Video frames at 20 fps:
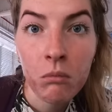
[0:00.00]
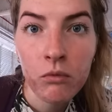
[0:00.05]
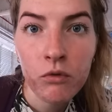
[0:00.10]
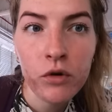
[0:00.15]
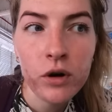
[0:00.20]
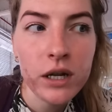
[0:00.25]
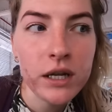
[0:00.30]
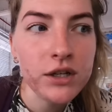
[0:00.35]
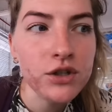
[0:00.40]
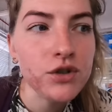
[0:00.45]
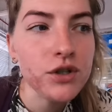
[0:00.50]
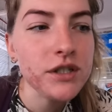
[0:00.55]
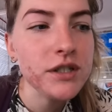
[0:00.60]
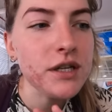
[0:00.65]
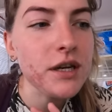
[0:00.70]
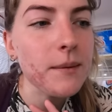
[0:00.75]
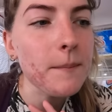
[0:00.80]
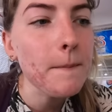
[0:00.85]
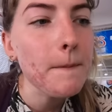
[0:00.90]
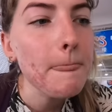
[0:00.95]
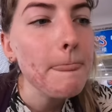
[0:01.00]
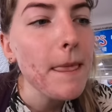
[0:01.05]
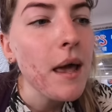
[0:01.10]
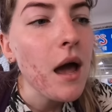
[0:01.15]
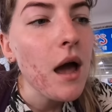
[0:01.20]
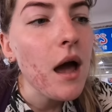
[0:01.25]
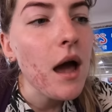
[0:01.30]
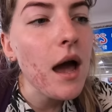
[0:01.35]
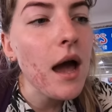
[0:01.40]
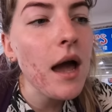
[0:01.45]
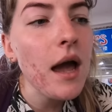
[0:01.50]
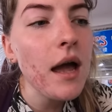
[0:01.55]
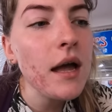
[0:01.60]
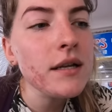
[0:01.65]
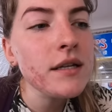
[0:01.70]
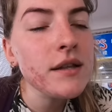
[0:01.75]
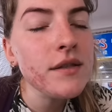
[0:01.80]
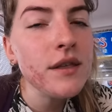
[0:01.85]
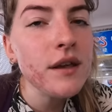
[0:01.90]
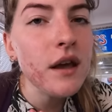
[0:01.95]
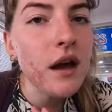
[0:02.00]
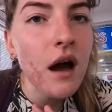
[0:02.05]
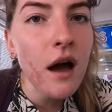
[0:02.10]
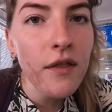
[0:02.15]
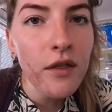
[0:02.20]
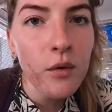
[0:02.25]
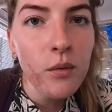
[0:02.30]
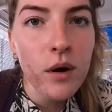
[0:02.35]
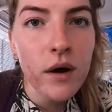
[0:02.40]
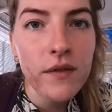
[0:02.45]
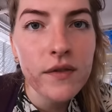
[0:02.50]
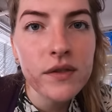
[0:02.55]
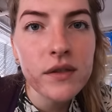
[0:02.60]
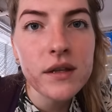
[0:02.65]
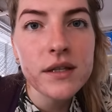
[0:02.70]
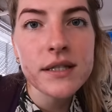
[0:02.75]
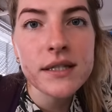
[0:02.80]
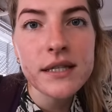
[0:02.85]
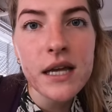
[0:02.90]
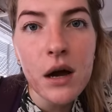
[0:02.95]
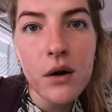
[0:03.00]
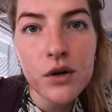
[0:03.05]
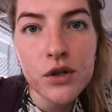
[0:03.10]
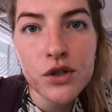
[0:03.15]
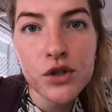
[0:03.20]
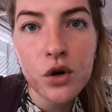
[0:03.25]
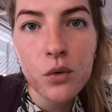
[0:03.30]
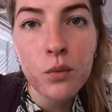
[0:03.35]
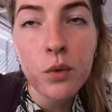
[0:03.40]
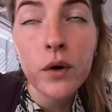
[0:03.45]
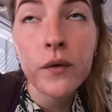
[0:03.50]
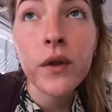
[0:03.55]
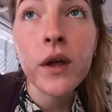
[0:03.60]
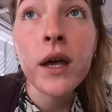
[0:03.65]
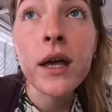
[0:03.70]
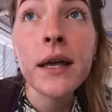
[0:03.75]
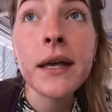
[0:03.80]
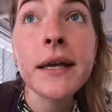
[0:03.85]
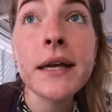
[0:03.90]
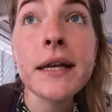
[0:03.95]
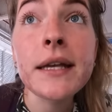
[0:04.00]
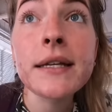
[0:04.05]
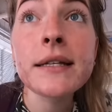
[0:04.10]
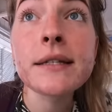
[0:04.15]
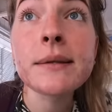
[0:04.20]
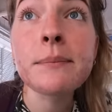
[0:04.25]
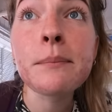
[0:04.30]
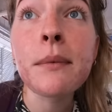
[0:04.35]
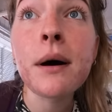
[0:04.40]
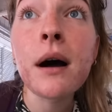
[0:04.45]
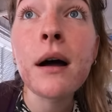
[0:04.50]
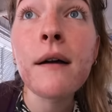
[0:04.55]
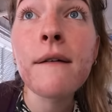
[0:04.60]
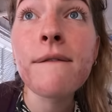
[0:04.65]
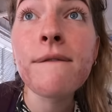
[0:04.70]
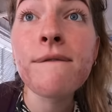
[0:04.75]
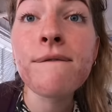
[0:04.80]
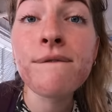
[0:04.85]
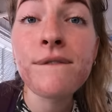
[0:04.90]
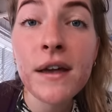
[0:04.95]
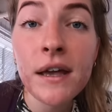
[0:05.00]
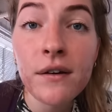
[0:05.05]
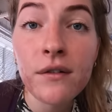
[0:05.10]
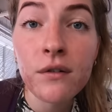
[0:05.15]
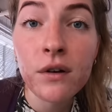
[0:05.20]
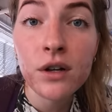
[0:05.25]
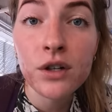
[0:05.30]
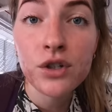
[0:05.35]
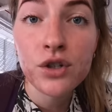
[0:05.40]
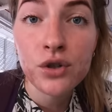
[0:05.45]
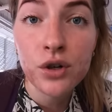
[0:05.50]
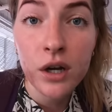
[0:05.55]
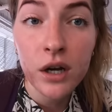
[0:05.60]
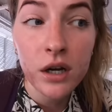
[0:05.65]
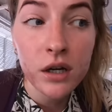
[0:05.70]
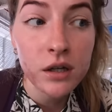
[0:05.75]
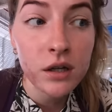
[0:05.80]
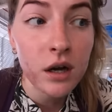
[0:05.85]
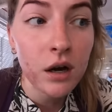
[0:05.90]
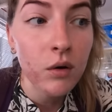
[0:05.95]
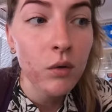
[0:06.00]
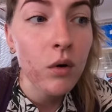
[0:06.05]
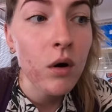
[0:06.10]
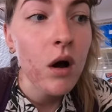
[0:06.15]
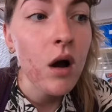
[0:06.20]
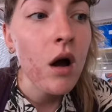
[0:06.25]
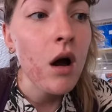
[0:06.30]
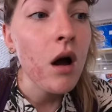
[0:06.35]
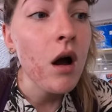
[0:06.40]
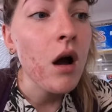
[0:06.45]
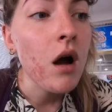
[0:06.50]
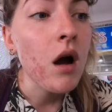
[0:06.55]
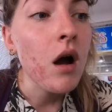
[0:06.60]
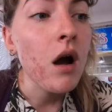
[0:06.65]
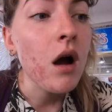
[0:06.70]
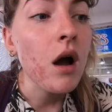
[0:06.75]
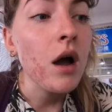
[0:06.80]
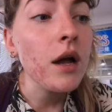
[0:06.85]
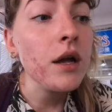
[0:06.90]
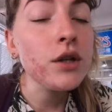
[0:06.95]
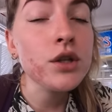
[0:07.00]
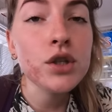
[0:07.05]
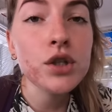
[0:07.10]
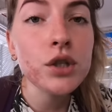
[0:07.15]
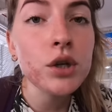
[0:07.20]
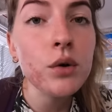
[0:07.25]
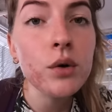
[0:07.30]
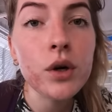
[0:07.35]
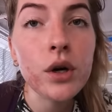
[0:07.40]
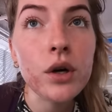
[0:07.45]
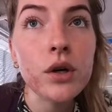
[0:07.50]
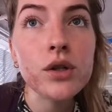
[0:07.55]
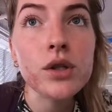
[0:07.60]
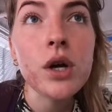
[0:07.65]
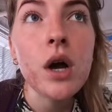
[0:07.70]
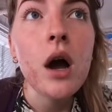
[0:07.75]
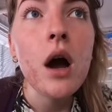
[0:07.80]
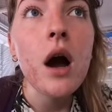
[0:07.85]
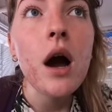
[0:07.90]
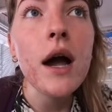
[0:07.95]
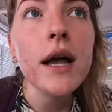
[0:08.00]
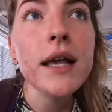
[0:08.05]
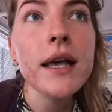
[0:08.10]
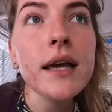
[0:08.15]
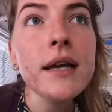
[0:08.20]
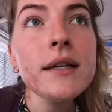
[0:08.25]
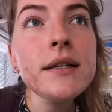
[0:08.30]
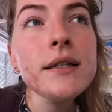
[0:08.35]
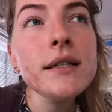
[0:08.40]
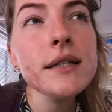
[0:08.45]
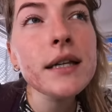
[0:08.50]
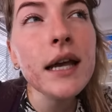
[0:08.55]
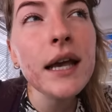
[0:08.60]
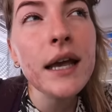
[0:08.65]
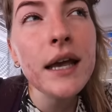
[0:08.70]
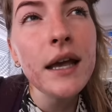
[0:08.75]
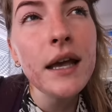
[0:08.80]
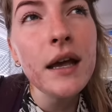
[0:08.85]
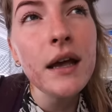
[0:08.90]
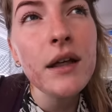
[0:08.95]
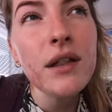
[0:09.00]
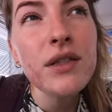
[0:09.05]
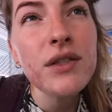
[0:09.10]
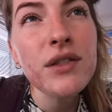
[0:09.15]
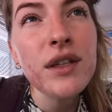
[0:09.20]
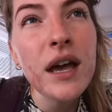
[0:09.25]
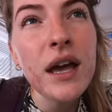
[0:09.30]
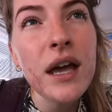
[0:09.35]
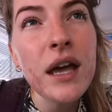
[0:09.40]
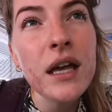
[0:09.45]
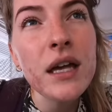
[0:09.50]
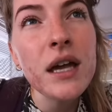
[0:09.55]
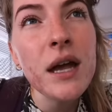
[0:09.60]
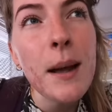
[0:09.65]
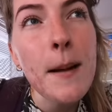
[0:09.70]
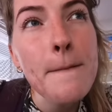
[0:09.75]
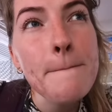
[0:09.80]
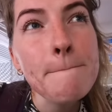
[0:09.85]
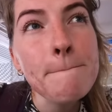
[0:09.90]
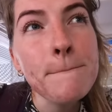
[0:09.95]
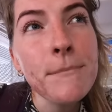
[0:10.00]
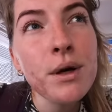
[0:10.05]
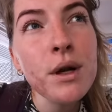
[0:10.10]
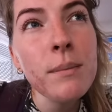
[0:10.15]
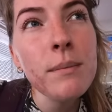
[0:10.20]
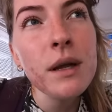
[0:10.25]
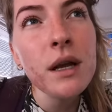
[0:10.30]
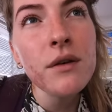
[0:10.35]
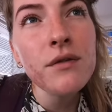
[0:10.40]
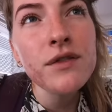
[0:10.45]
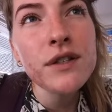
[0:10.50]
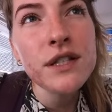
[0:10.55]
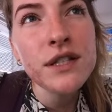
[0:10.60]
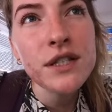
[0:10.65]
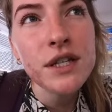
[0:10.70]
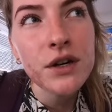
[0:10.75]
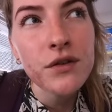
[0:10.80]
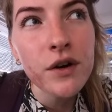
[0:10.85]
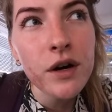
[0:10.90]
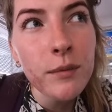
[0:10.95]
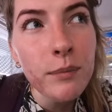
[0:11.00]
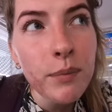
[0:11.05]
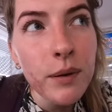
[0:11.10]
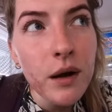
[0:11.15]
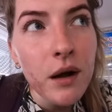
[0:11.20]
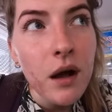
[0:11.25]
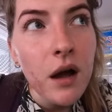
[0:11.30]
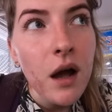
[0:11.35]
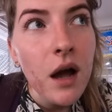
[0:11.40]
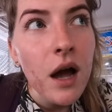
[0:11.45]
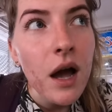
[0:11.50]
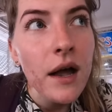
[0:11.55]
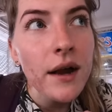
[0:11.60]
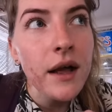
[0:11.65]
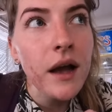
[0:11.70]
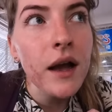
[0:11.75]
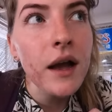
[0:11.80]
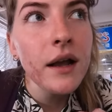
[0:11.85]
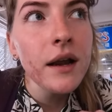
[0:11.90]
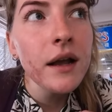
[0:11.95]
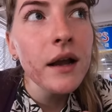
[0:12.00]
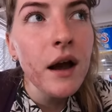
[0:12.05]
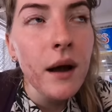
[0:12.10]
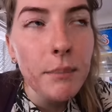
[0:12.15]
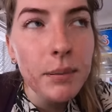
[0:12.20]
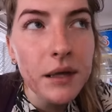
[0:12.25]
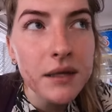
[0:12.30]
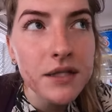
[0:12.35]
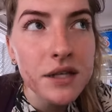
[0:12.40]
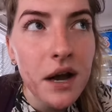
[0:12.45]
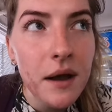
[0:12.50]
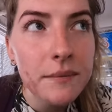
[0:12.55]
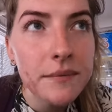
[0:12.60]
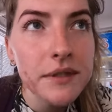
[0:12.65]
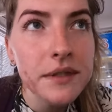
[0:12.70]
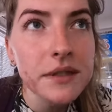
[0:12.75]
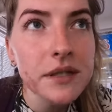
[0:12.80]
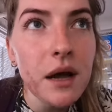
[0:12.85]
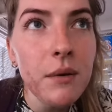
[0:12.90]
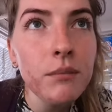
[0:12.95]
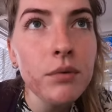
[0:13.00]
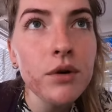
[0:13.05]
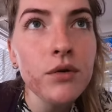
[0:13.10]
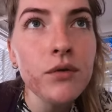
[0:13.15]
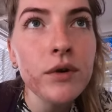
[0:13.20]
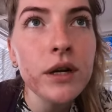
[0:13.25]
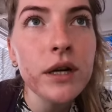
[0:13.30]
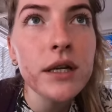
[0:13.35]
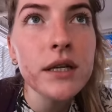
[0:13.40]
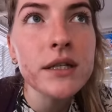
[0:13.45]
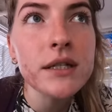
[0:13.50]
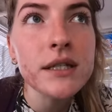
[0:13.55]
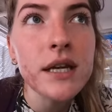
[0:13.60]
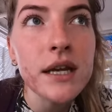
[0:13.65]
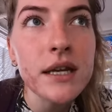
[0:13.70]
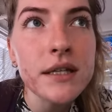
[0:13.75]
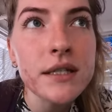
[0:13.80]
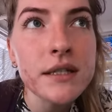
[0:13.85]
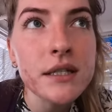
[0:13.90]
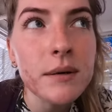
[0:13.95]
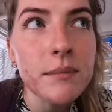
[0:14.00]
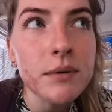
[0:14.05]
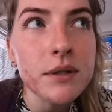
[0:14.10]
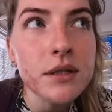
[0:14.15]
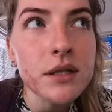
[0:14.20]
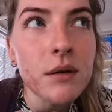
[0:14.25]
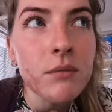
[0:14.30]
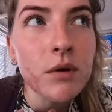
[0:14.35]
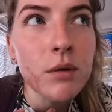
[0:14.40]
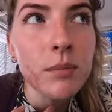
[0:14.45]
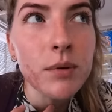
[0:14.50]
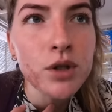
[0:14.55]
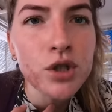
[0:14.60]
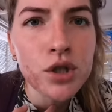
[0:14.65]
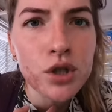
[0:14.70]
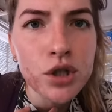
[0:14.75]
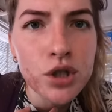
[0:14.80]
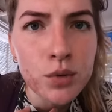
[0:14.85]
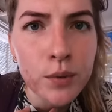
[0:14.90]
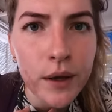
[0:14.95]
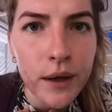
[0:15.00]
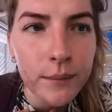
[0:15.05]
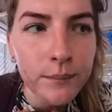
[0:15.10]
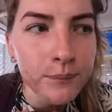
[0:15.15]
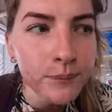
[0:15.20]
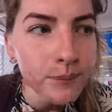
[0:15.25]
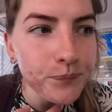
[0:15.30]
Really interesting. And the other one, the sour salt one, is my favorite drink now. It's so good. I guess here they put a bit of syrup, and I had a couple of times. Some were really tasty, but some were a bit too sweet.